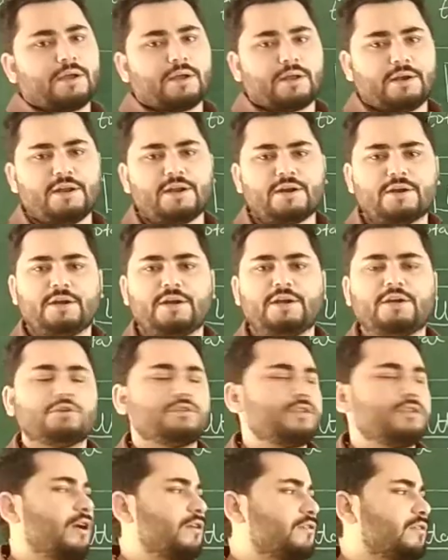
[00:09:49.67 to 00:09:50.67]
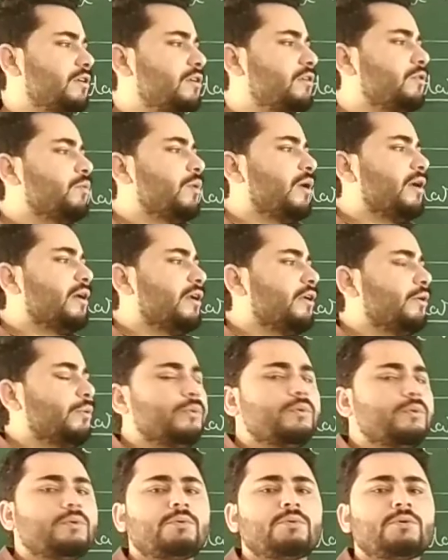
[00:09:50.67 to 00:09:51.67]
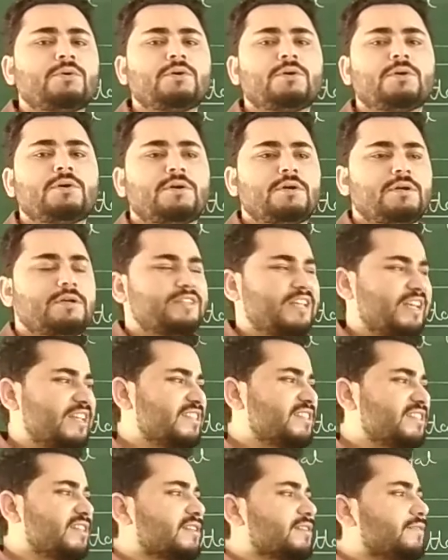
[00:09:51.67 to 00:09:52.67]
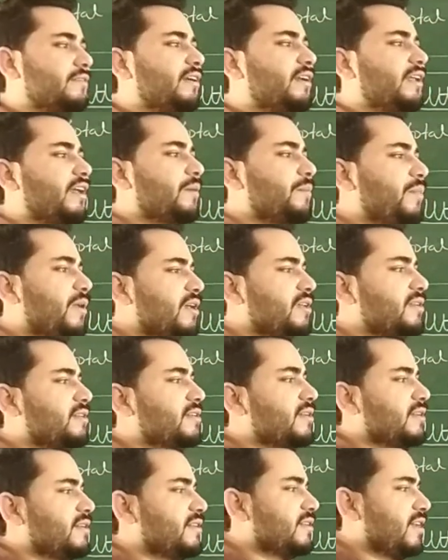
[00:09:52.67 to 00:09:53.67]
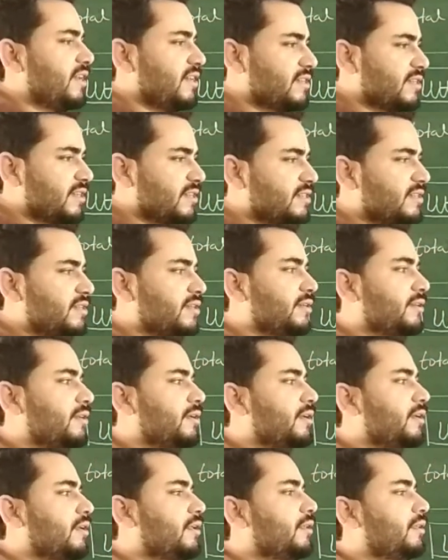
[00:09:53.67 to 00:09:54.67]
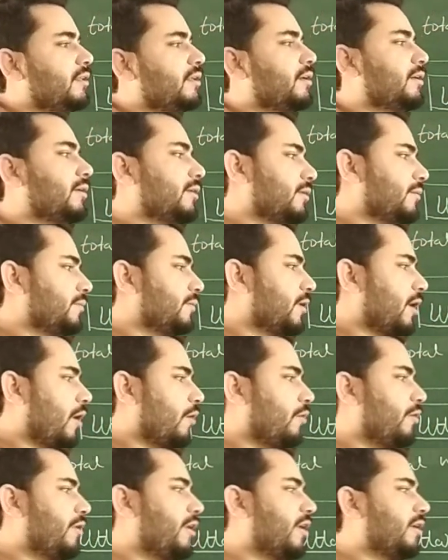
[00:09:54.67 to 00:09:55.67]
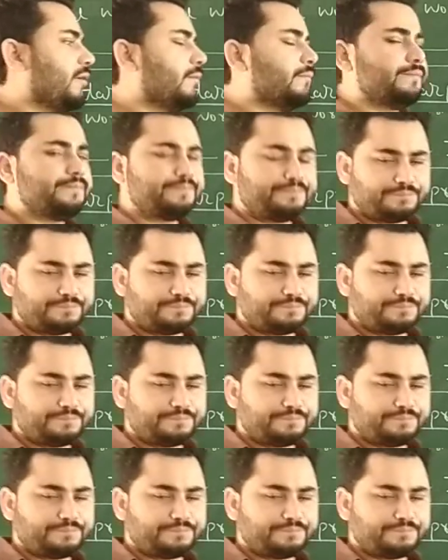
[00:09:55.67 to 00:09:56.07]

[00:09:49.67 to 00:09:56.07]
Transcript: Clear? In 2022, census will take place. In census, the counting